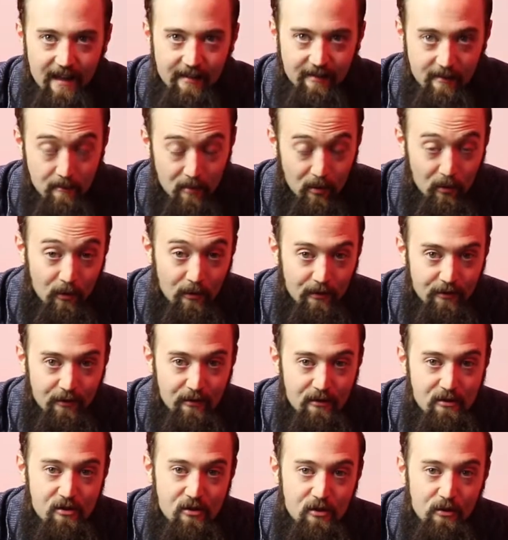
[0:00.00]
It's important
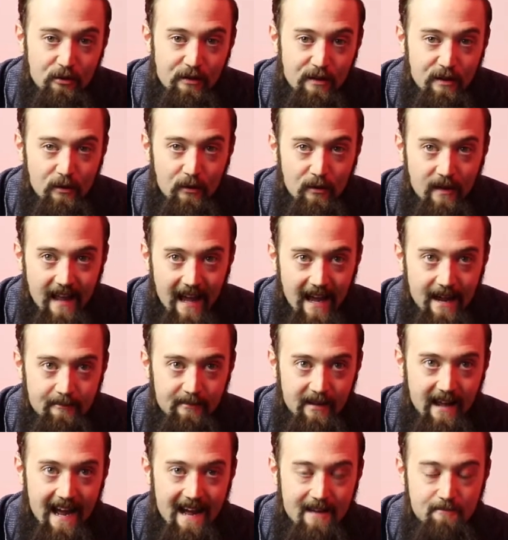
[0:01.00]
to ensure that your
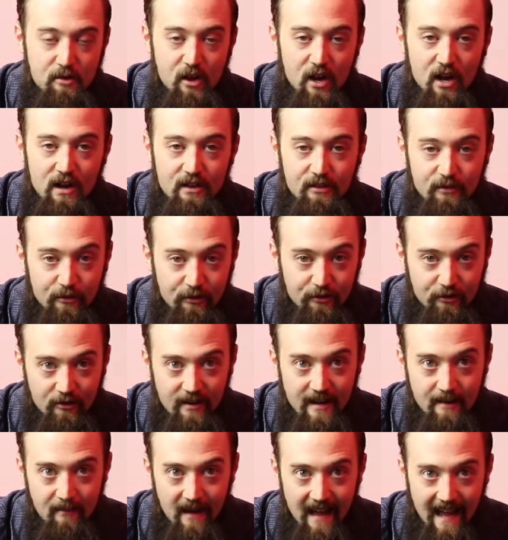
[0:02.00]
game capture and your
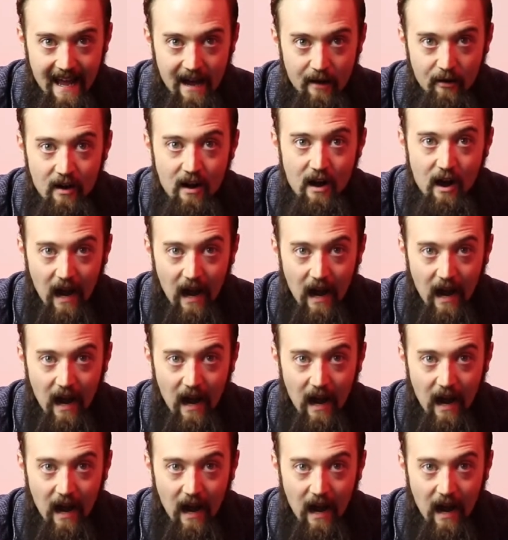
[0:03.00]
stream layout